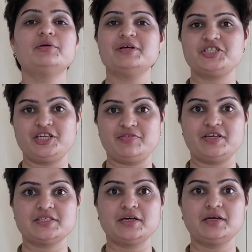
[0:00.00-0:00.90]
Dr. Manjiri
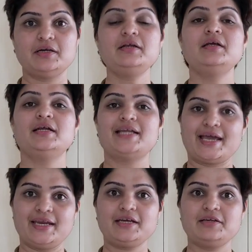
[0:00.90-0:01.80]
Valsangkar,
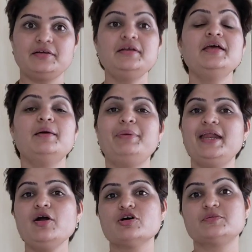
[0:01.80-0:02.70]
Director,
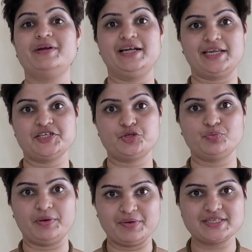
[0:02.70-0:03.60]
Bhide Hospital Test
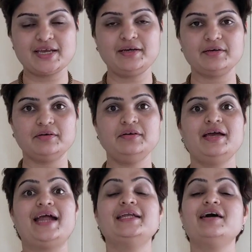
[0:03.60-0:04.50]
Tube Baby Center
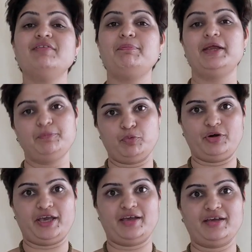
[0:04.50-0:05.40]
at Navi Pet
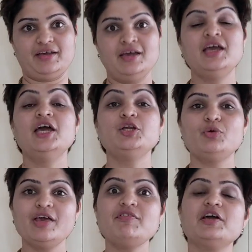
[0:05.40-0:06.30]
Pune.
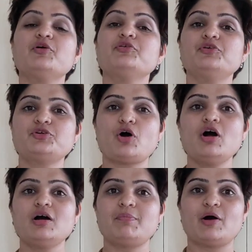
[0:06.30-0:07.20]
Today we are going to
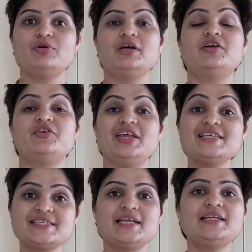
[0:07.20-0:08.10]
talk about a
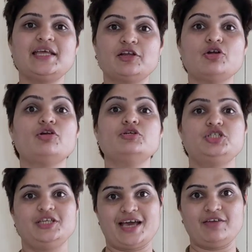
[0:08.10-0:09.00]
recent
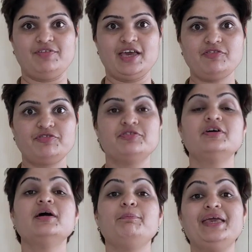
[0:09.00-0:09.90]
technology in IVF,
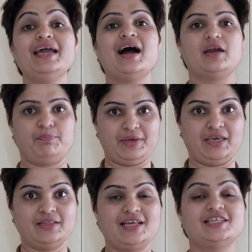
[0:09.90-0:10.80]

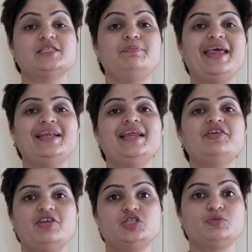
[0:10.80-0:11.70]
PRP, that is
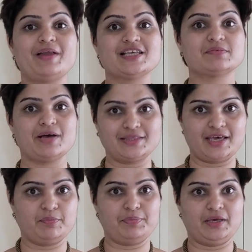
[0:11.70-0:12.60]
platelet-rich plasma
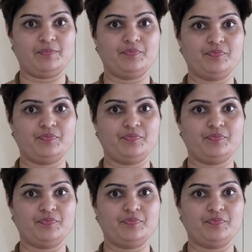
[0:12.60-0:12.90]
therapy.